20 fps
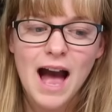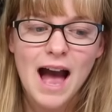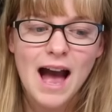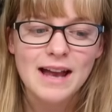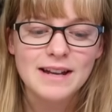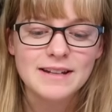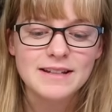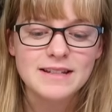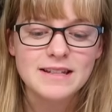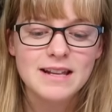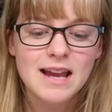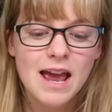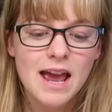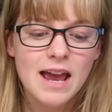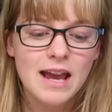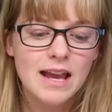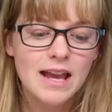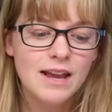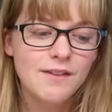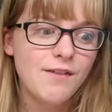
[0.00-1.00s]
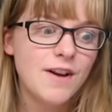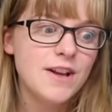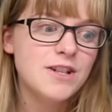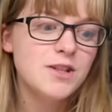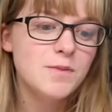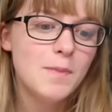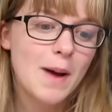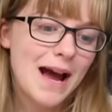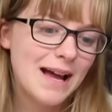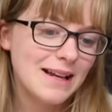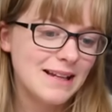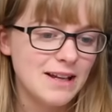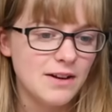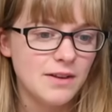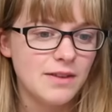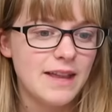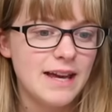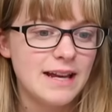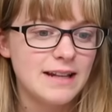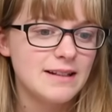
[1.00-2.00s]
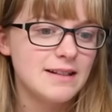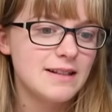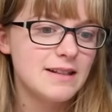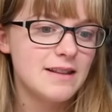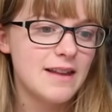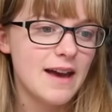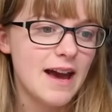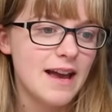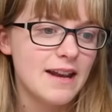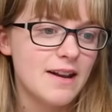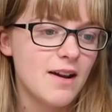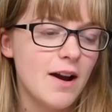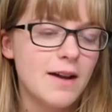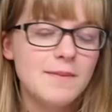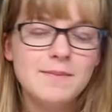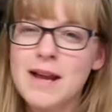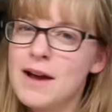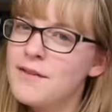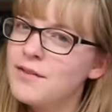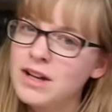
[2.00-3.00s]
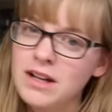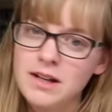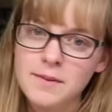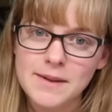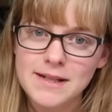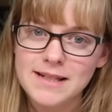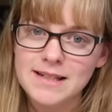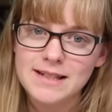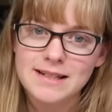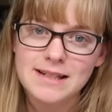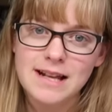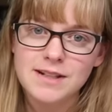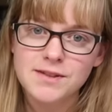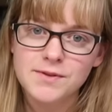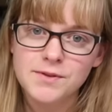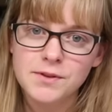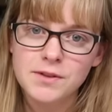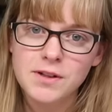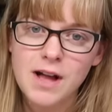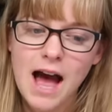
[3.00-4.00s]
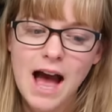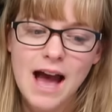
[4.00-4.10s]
and if I do badly on this, then I'm never going to be successful.